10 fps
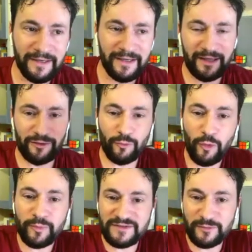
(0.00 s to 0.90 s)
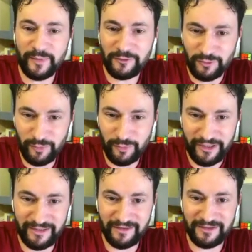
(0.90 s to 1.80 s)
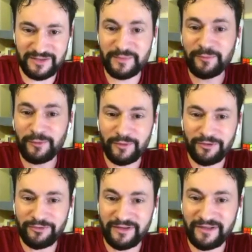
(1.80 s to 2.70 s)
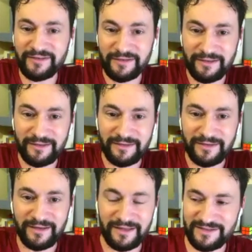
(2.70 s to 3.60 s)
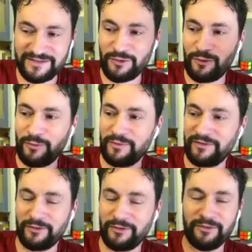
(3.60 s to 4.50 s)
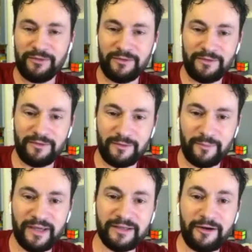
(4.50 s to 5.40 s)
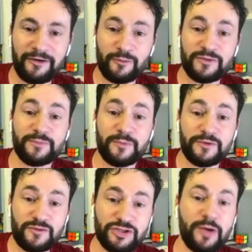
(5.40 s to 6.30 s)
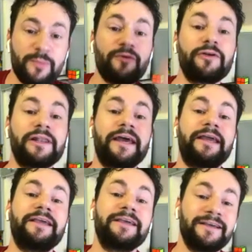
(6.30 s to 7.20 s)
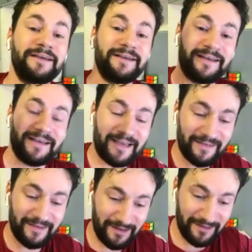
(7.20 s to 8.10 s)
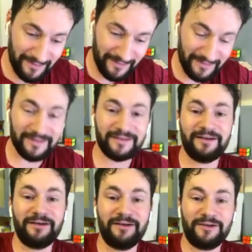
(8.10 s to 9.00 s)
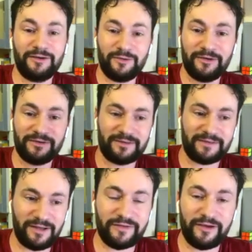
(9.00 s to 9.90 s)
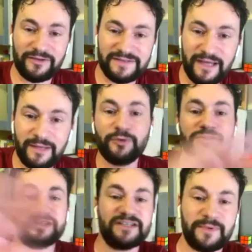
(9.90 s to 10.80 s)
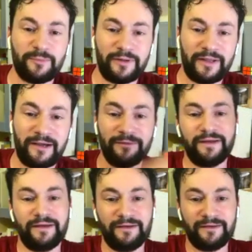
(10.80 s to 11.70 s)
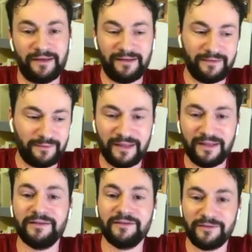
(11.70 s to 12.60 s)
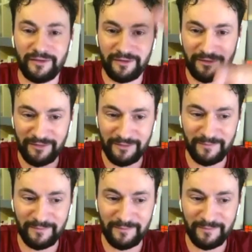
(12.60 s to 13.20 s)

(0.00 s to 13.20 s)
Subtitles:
and the rope is about to break, and there's people underneath it. And so the main character was supposed to jump over a lake and then get on the other side, push these people out, and then the